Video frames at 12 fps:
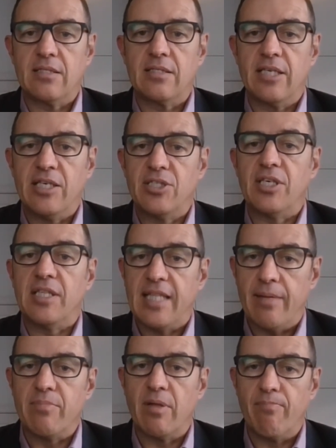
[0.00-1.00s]
teaching
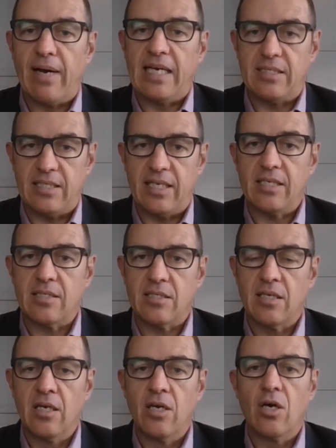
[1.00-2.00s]
them the basics